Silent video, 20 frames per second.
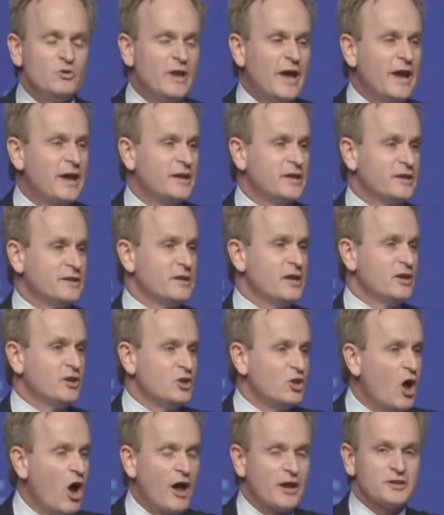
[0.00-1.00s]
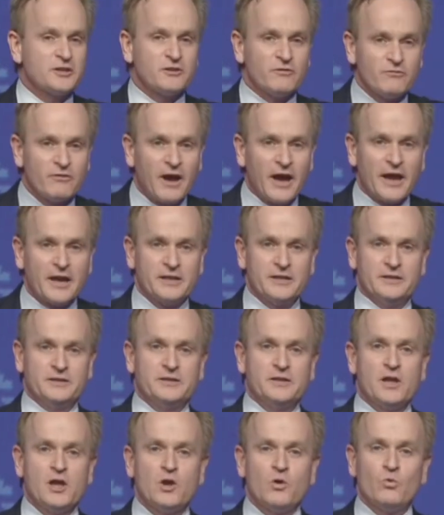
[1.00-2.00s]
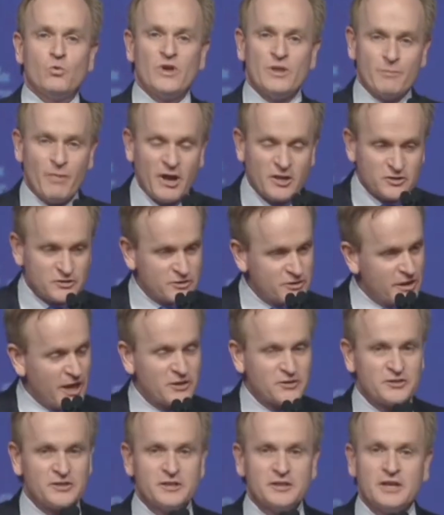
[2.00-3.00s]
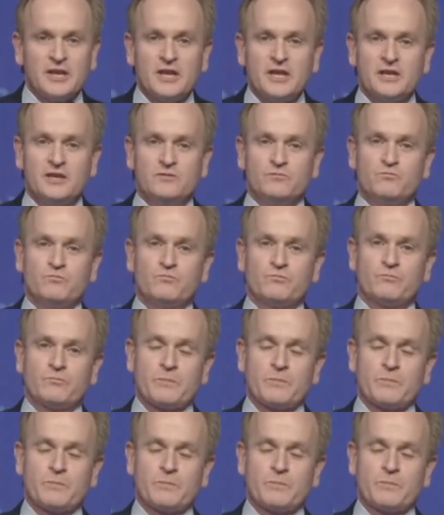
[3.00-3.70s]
united, not divided. We must, yes, indeed.